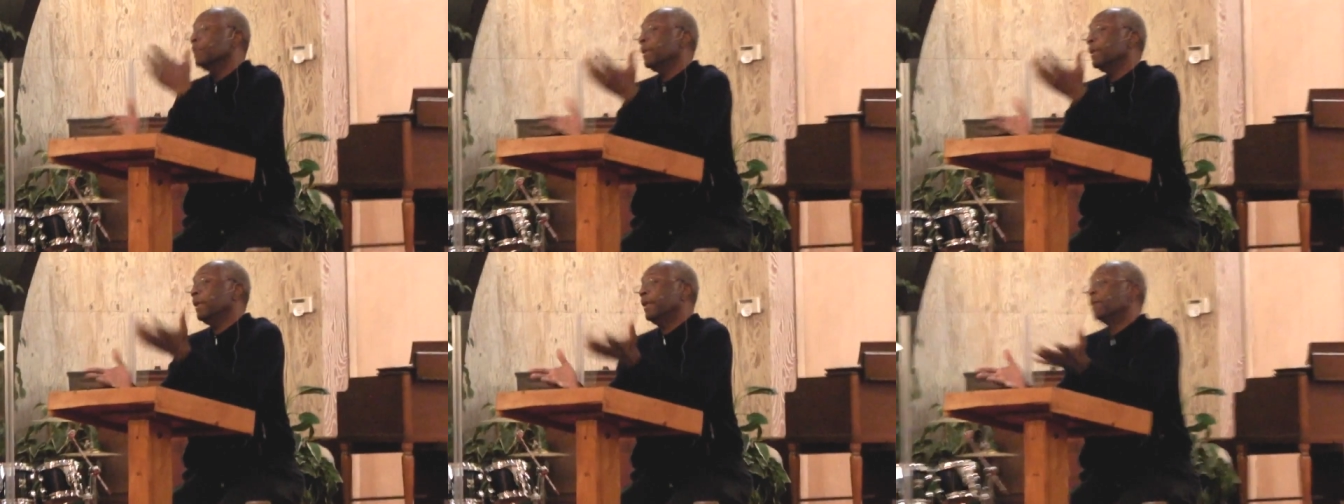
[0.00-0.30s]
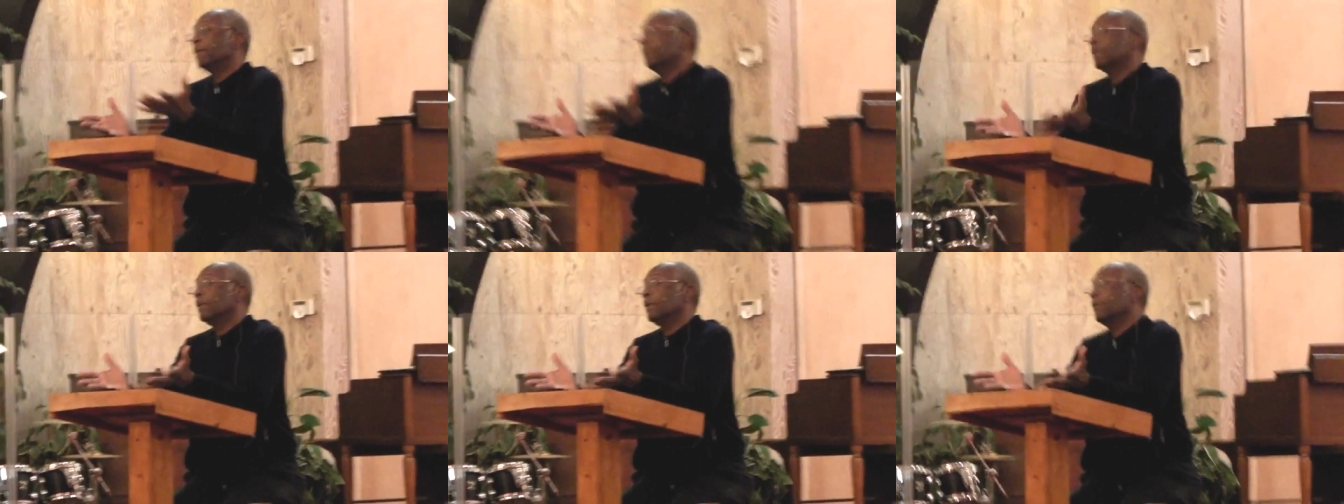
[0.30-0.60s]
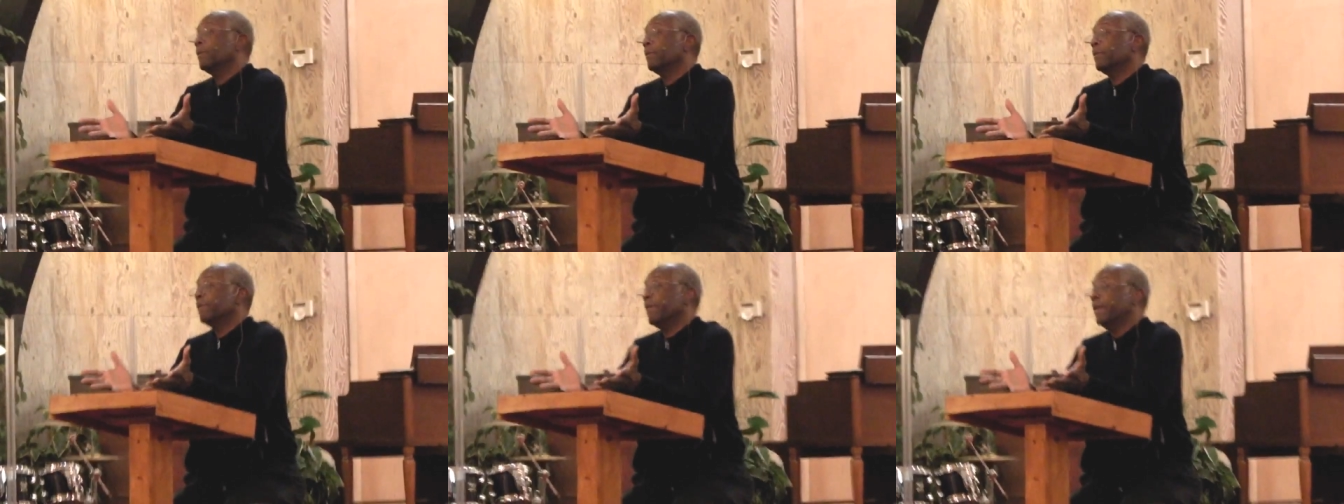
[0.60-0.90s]
we'll have
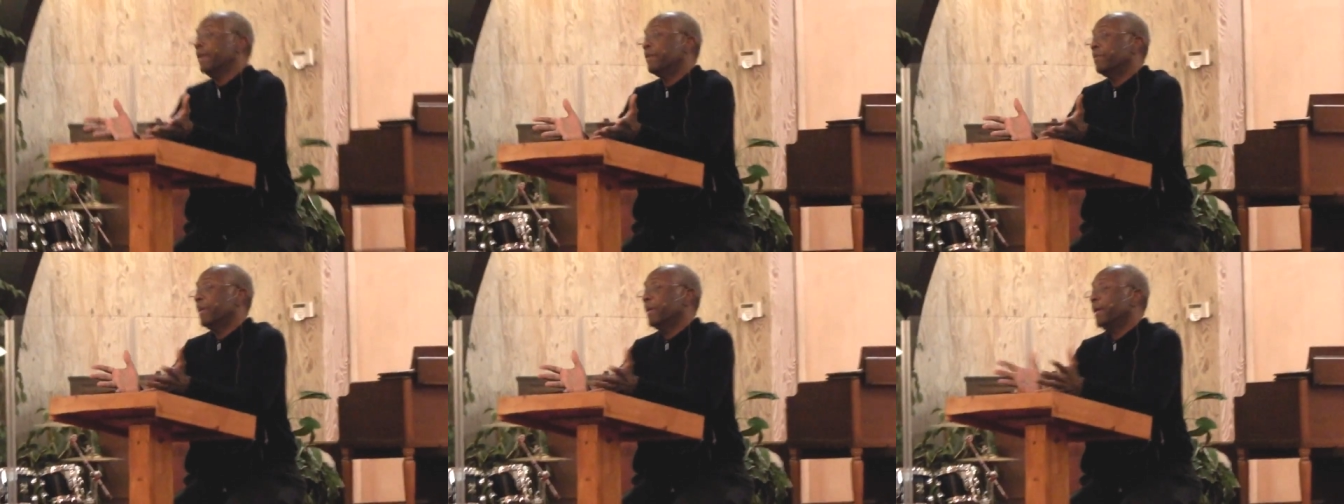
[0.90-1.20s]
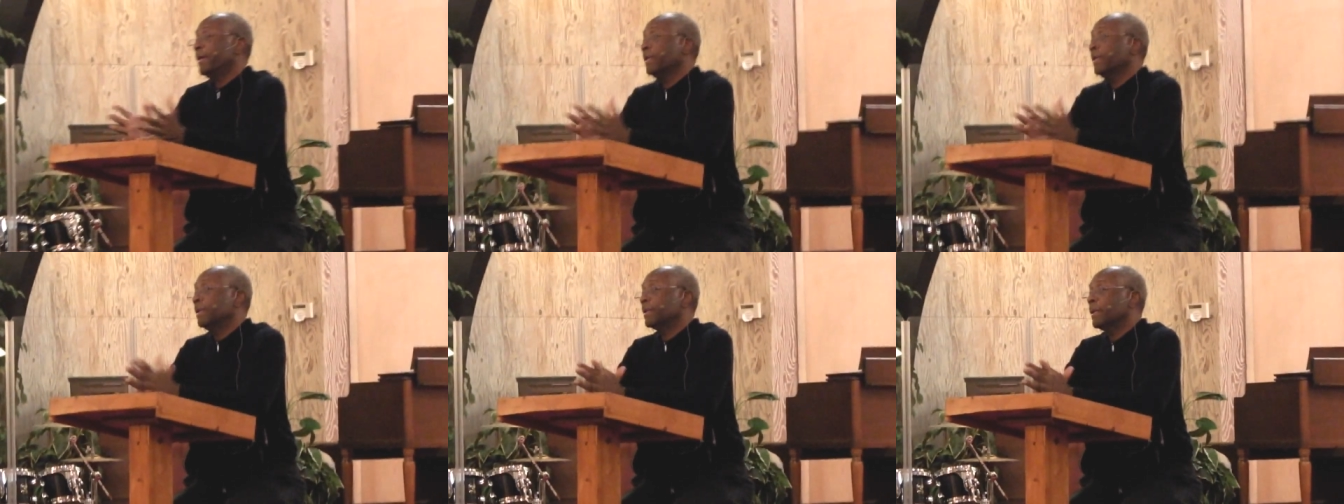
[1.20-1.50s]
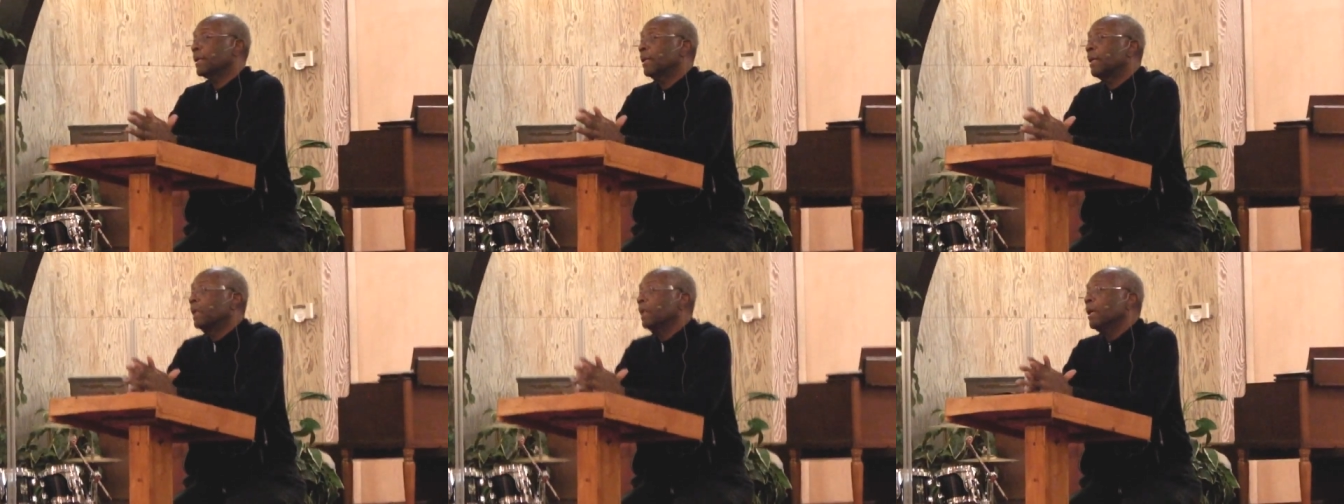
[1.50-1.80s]
glorified
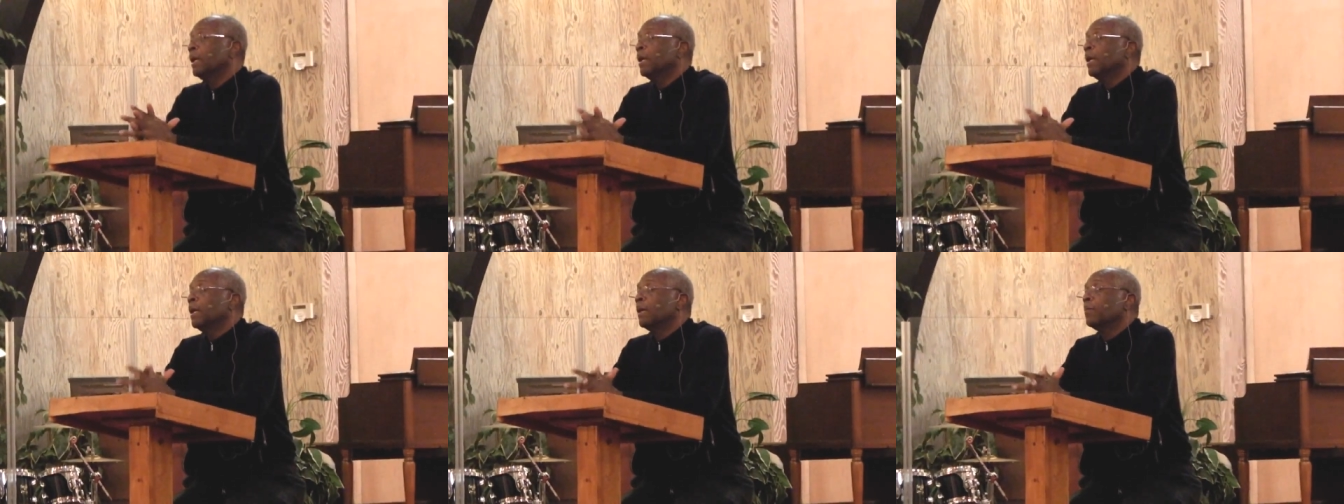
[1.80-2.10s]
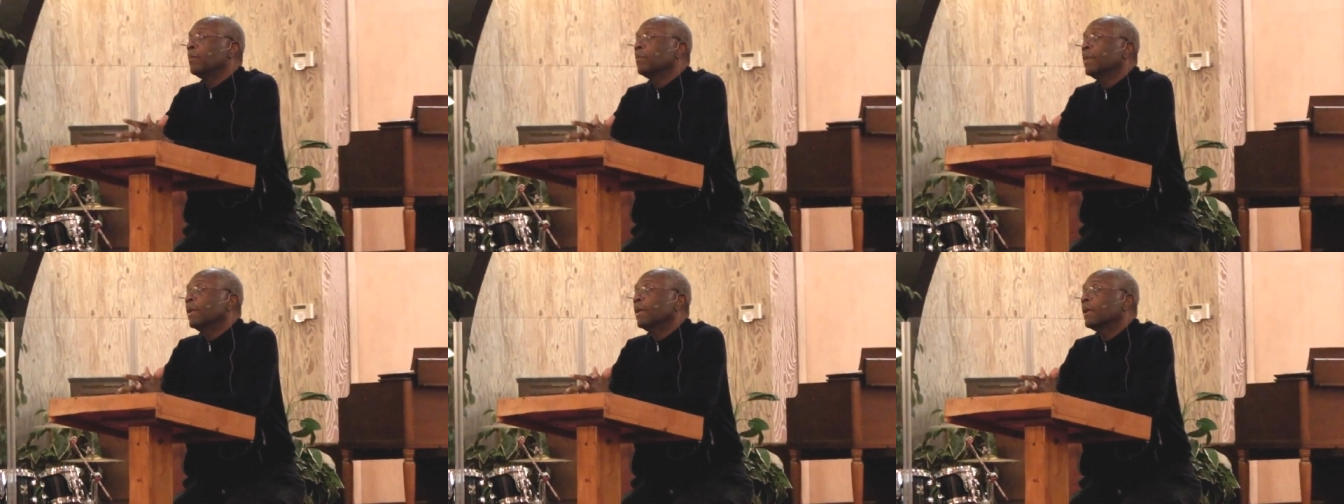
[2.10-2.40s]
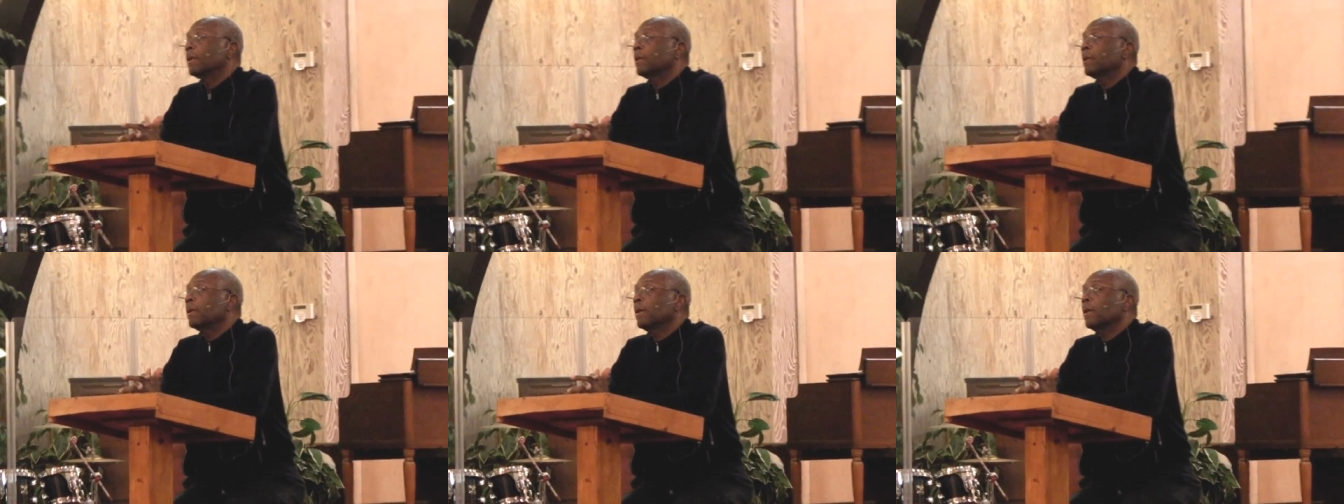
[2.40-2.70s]
bodies,
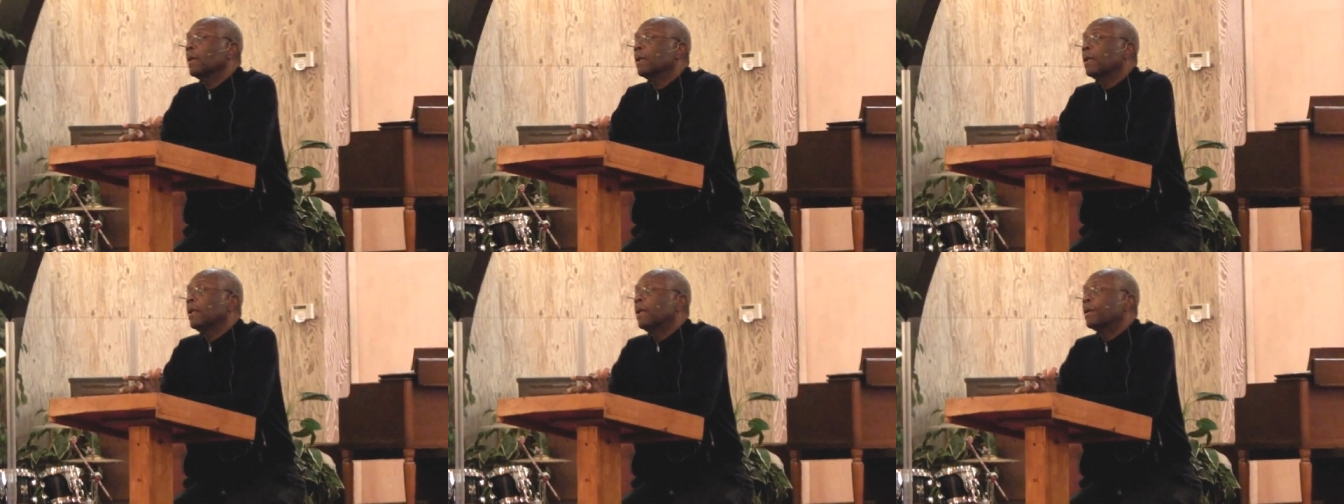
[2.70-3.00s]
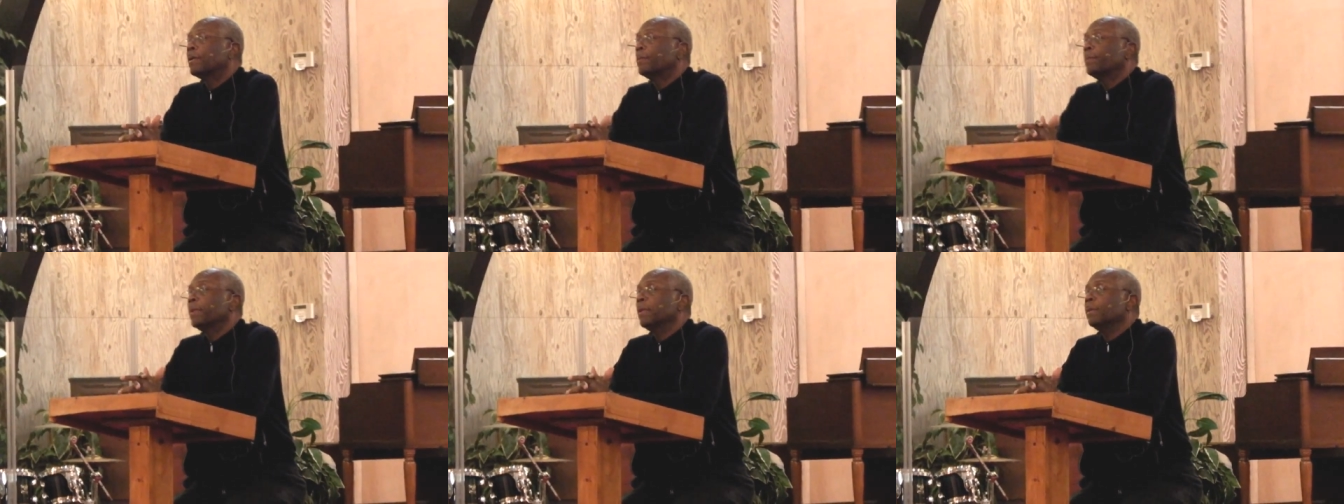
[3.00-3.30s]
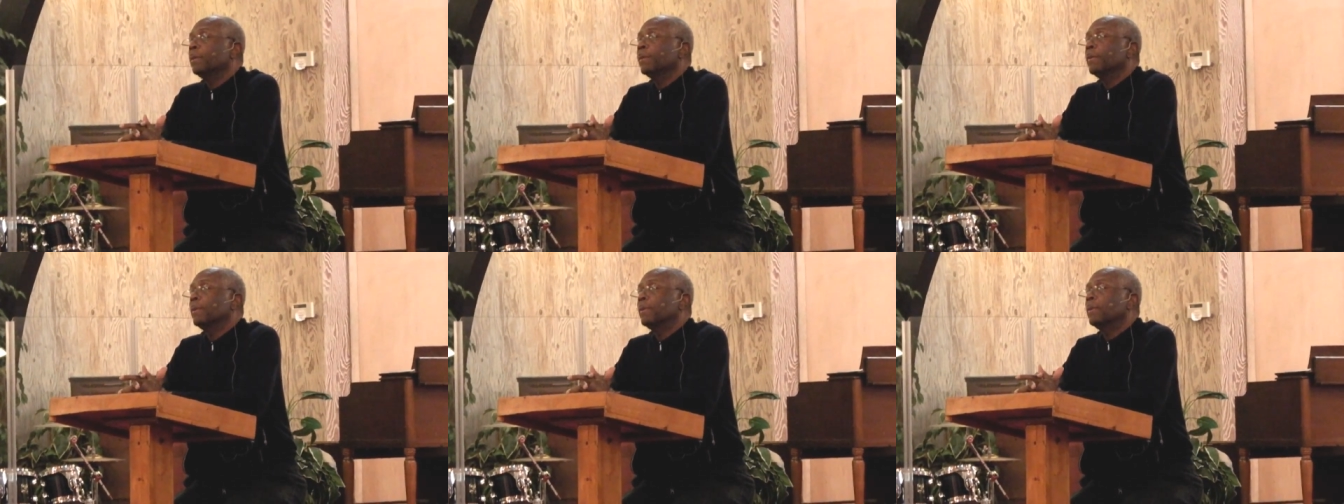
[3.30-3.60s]
but a lot of
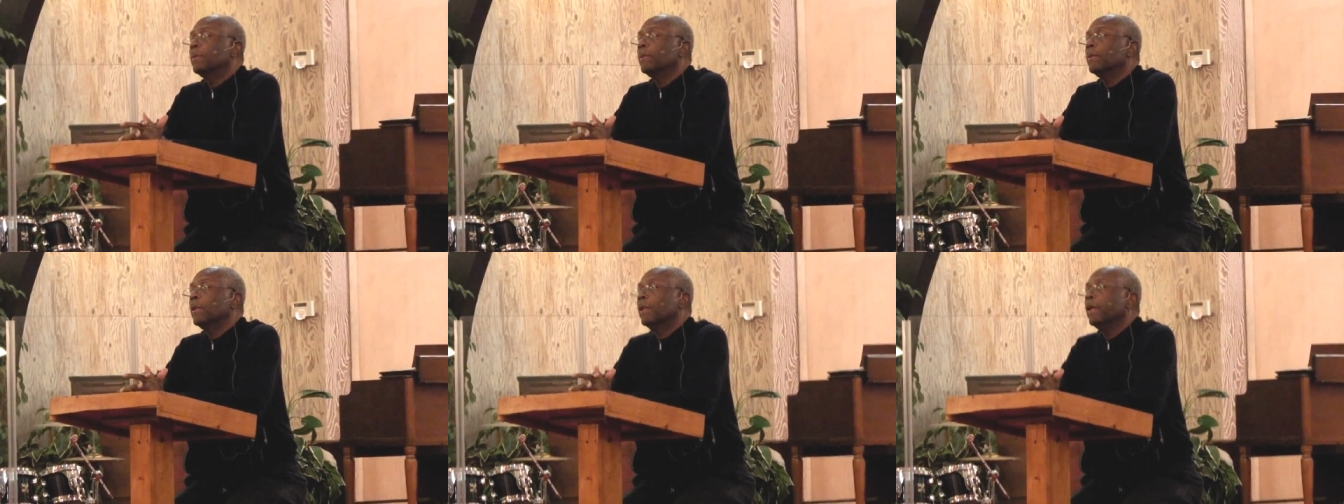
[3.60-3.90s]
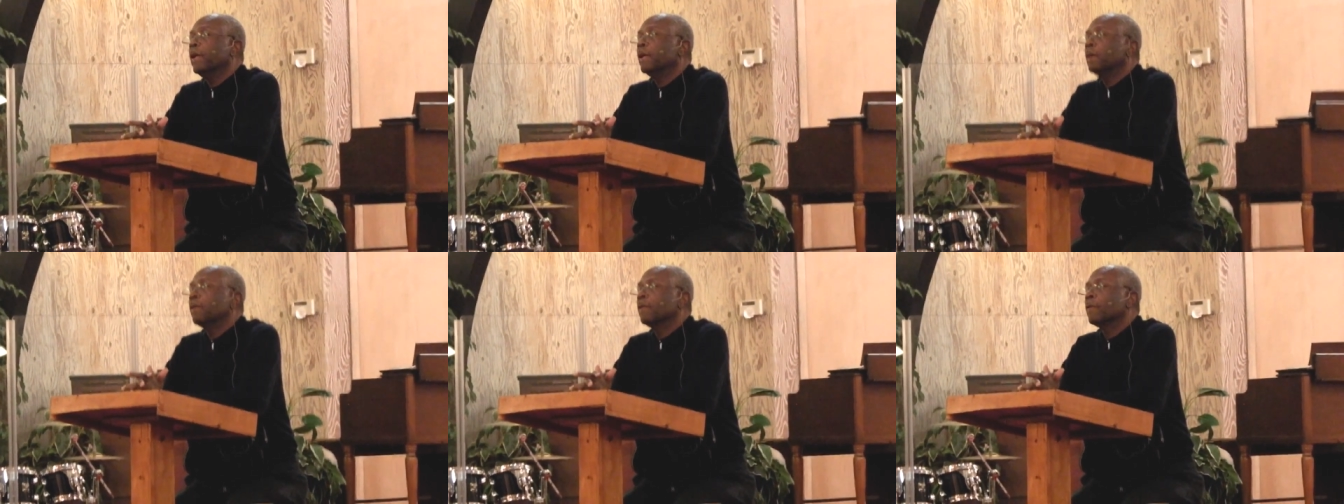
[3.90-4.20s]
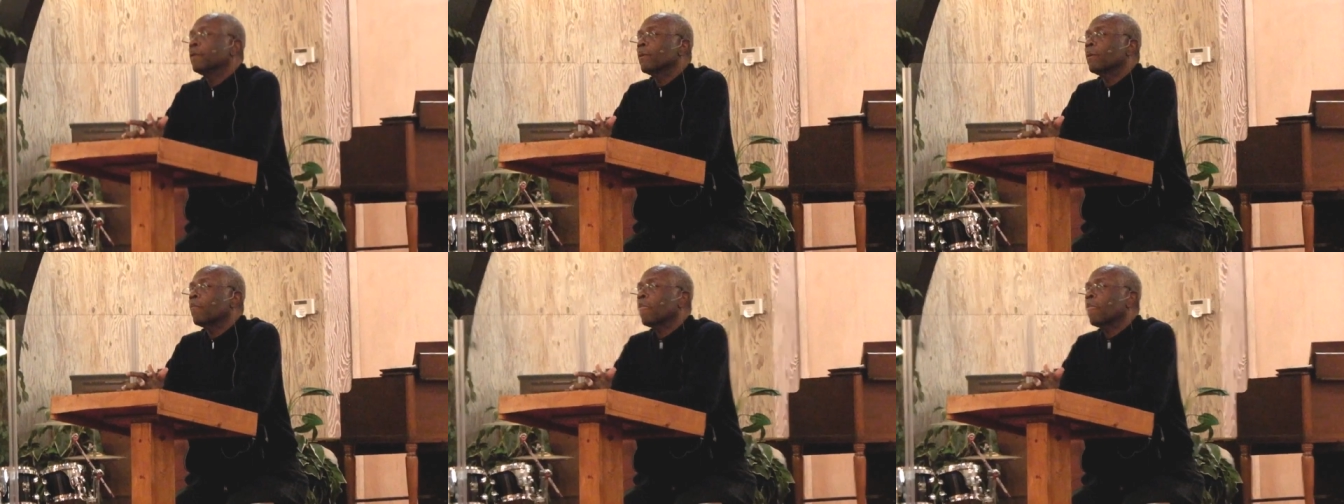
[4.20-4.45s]
people will have